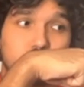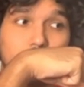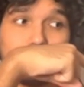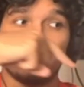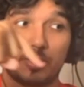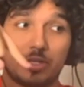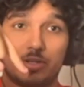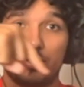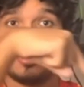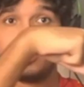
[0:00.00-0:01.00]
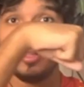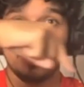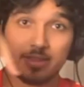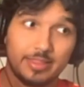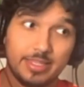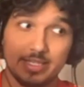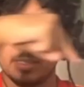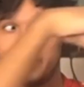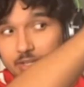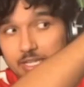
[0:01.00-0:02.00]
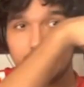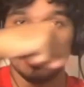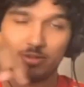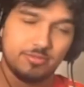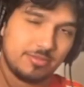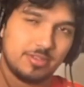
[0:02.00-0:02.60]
hopefully right here, this video